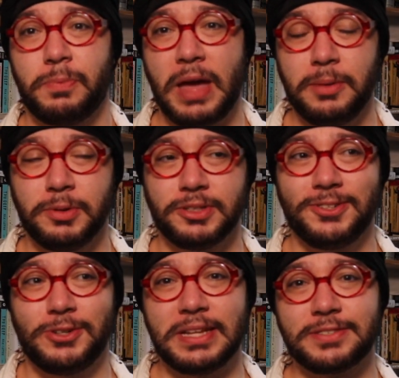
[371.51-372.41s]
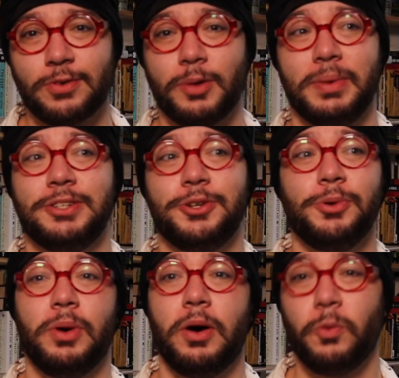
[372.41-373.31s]
able to transform
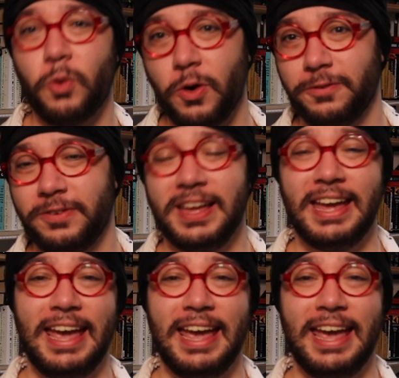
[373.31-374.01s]
into a wolf